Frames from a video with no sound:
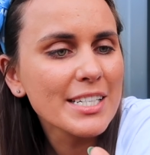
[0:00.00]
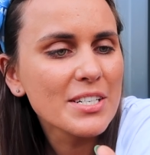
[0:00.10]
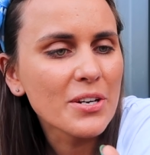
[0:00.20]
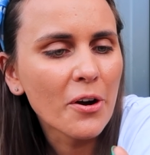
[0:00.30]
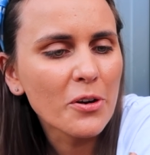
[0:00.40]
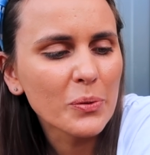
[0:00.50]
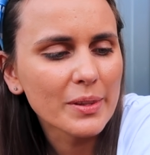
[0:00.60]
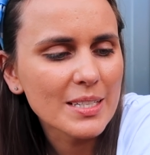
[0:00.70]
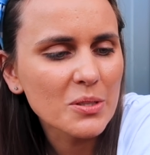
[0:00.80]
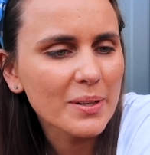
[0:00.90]
stoked
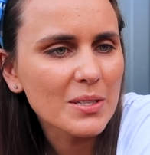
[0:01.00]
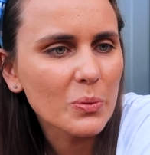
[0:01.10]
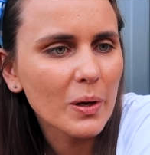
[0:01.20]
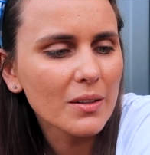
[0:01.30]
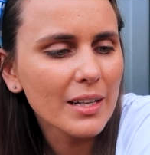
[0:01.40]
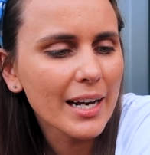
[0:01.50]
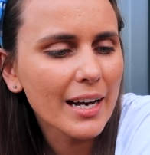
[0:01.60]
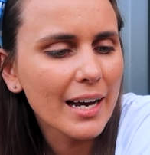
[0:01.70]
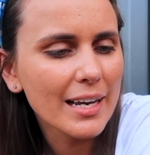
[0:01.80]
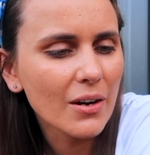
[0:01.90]
with this one as well.
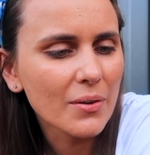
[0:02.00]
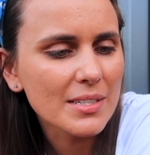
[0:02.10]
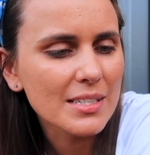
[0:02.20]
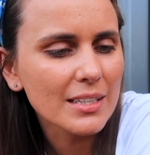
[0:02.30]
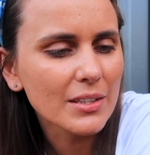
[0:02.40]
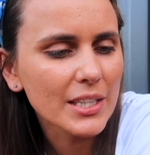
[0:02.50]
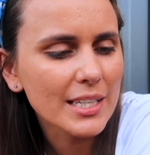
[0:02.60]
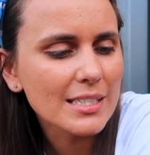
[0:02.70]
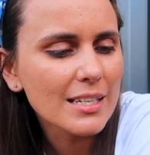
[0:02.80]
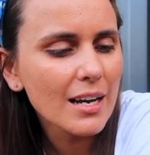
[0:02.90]
Like, I honestly, look at
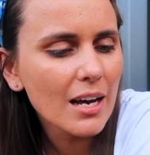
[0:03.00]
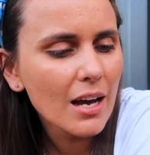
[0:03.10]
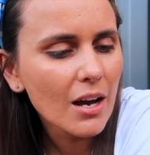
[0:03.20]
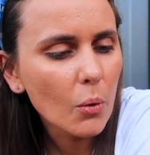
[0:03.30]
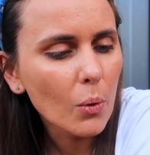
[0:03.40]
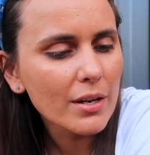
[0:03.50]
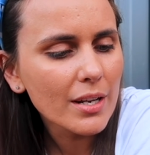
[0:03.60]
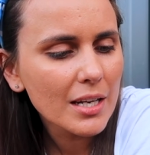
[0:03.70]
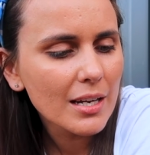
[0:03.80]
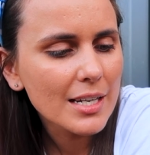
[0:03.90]
this.
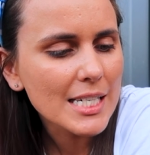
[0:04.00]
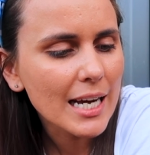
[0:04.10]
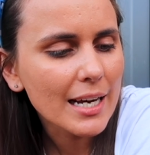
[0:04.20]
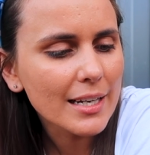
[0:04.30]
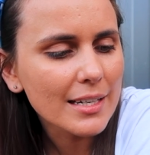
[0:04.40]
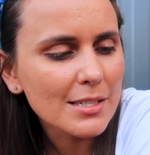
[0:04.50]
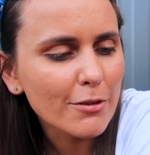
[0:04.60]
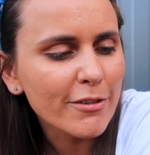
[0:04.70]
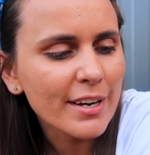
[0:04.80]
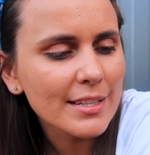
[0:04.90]
Wonder, attack,
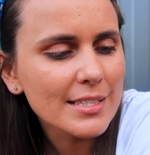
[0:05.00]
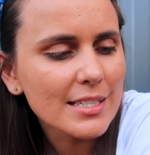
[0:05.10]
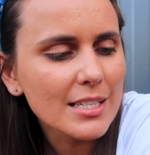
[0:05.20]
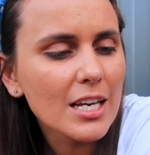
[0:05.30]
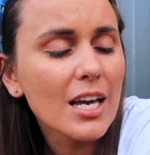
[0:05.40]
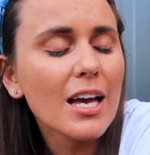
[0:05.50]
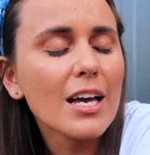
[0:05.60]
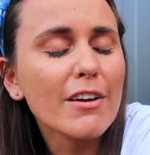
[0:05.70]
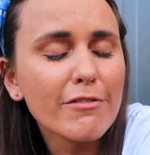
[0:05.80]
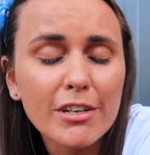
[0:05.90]
defense.
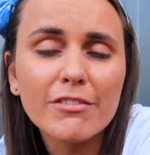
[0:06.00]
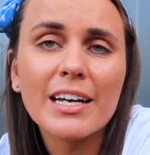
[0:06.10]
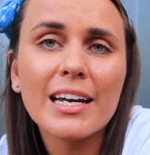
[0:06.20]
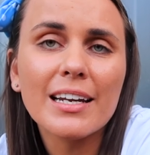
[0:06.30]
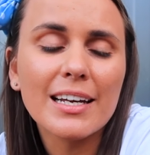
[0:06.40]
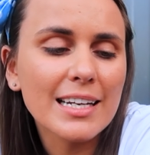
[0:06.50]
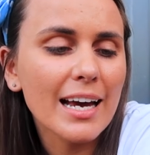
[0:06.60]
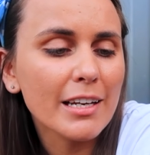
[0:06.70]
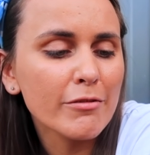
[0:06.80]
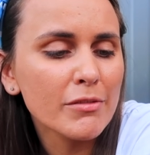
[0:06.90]
15
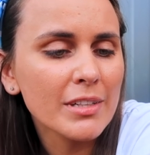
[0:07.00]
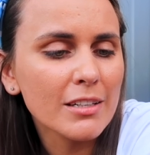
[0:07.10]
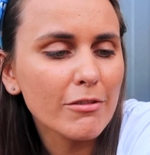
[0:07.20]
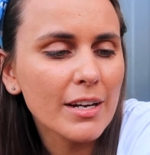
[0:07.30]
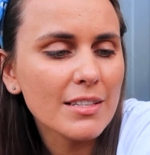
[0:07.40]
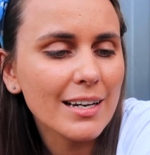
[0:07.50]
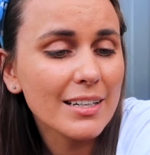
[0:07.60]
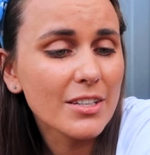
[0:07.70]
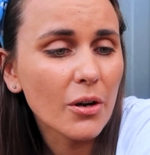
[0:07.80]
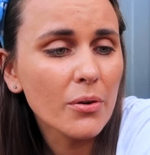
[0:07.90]
attack and 15 defense. I
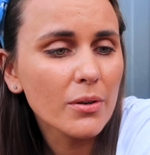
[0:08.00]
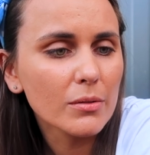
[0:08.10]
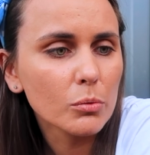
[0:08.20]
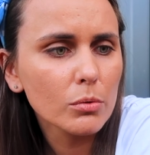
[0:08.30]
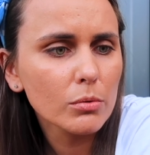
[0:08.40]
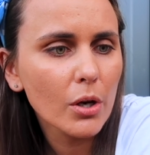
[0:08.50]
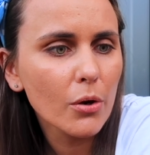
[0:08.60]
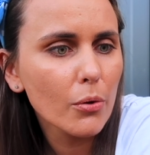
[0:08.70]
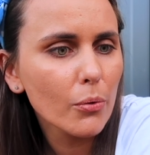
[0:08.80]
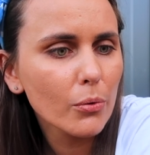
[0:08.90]
don't, oh
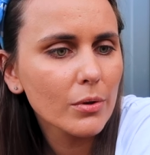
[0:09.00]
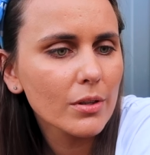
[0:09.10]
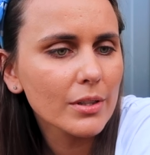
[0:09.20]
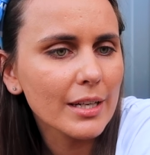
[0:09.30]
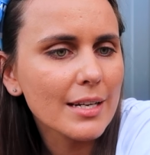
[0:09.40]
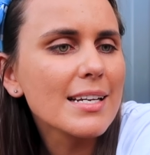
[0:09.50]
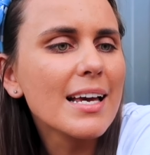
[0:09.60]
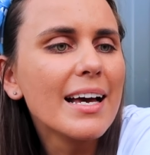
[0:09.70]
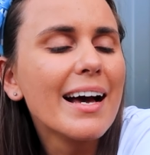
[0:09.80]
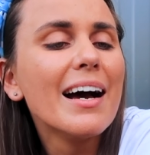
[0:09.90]
no, not yet.
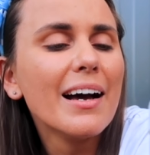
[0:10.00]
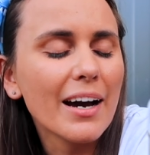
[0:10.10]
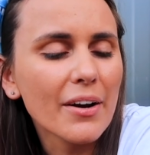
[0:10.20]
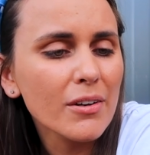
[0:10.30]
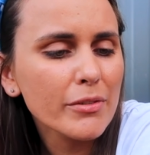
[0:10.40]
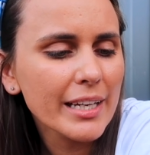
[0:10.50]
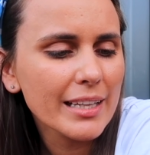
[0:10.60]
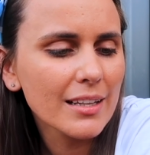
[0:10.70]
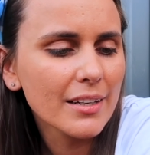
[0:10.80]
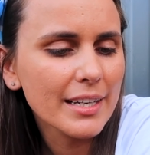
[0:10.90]
I don't often get
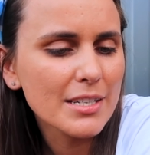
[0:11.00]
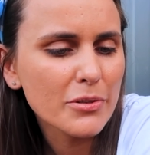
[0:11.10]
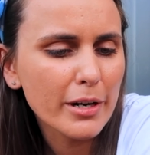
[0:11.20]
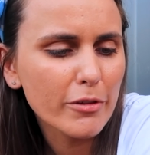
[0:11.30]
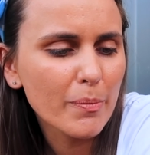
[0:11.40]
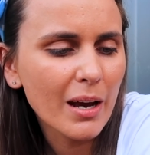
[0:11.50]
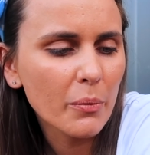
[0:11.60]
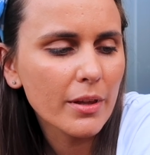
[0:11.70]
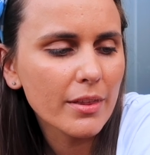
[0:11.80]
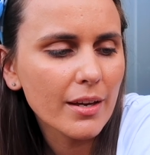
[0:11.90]
that lucky straight off the bat